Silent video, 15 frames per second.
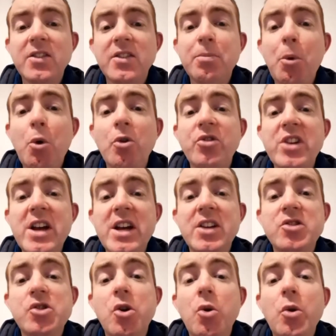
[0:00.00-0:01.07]
suppose, uh,
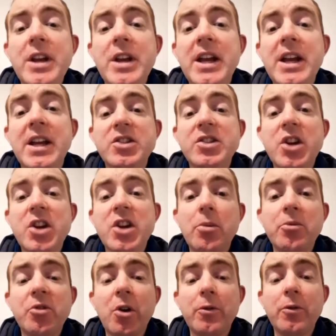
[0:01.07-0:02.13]
Tony, in
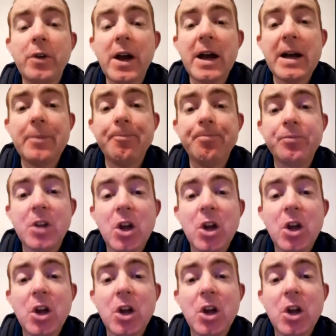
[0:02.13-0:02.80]
terms of um,